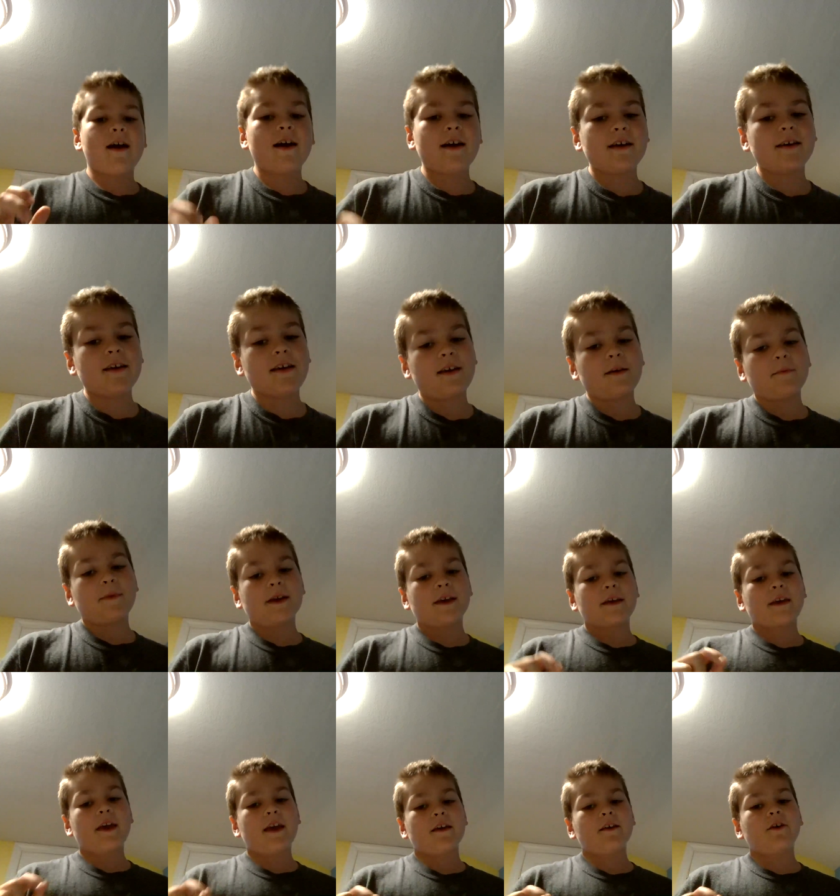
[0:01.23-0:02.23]
I am
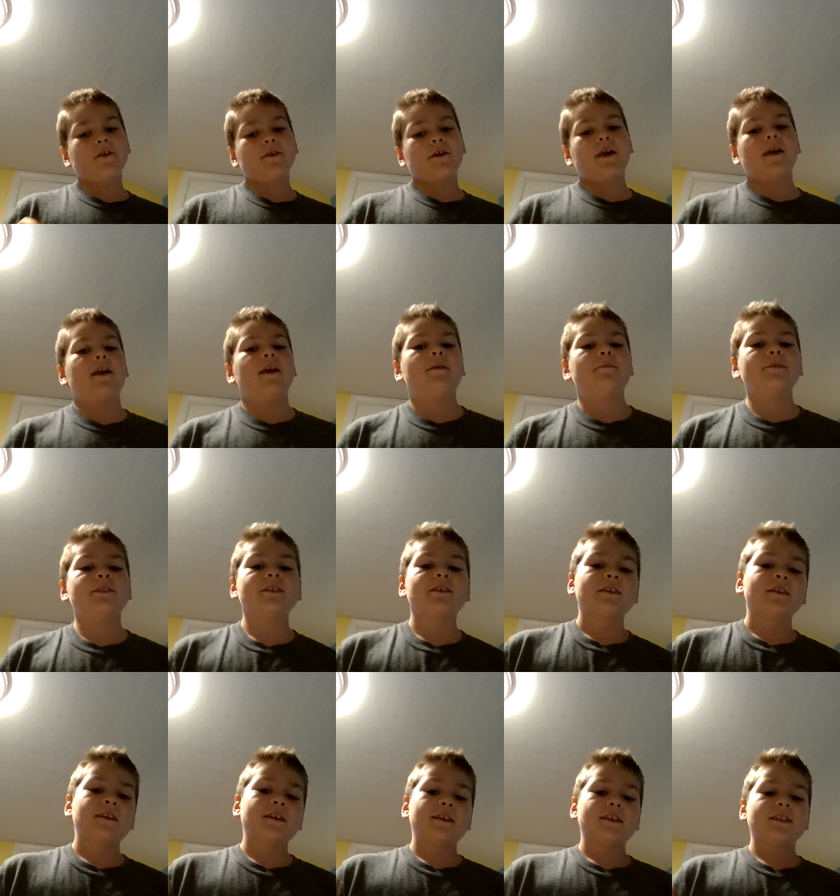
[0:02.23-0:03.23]
KO Games
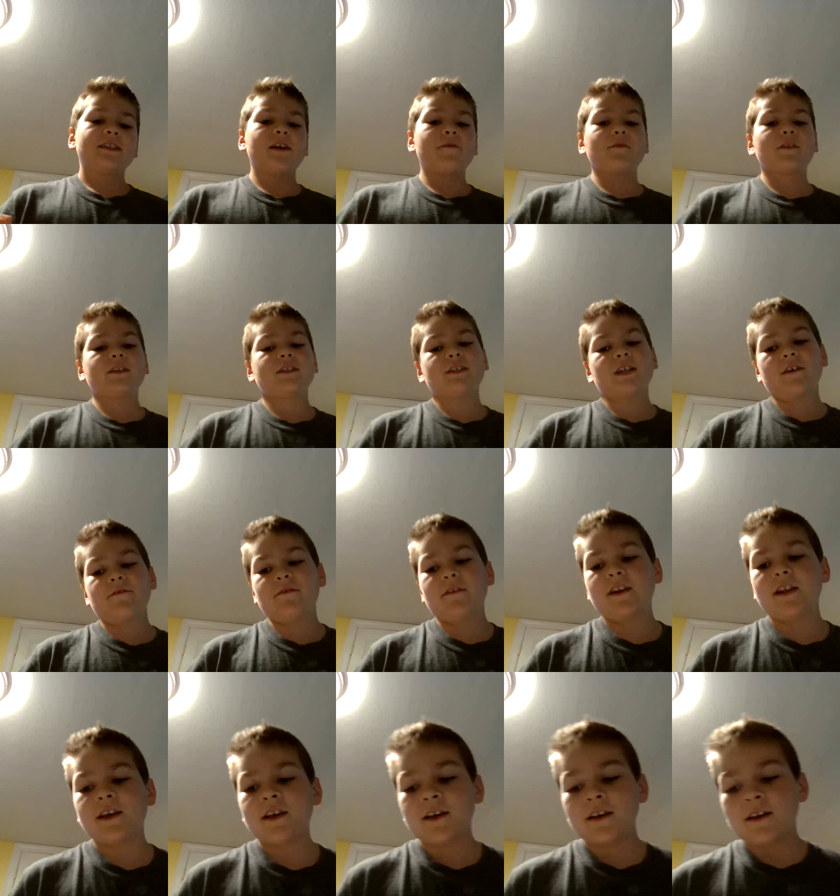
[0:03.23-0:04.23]

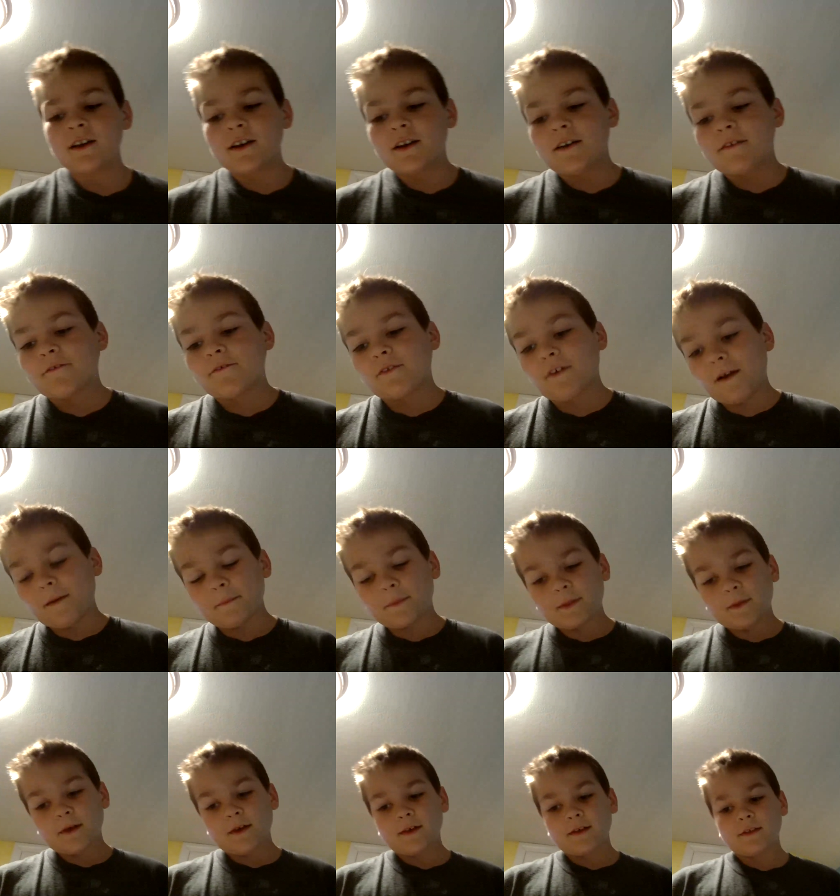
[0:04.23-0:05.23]
77
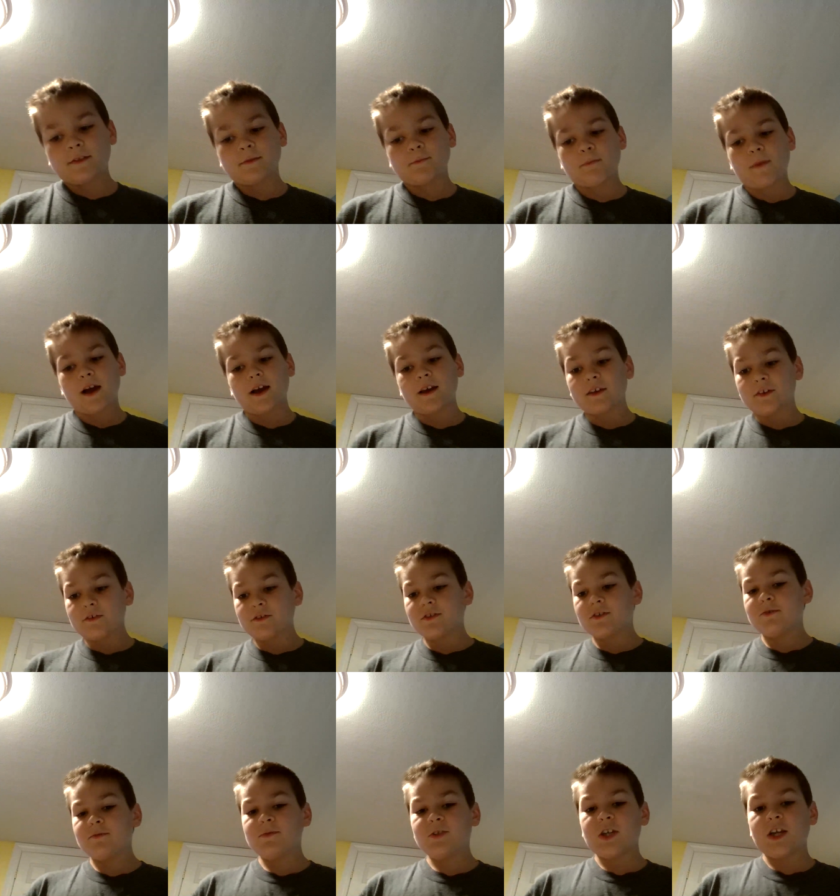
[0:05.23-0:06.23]
from my
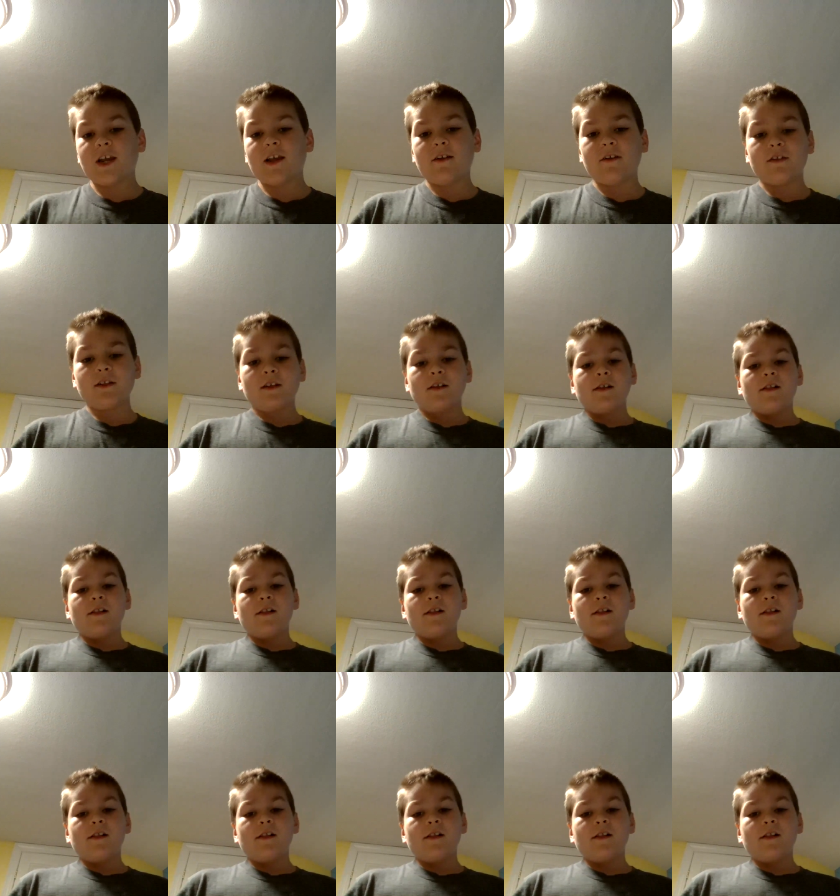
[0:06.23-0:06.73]
YouTube channel.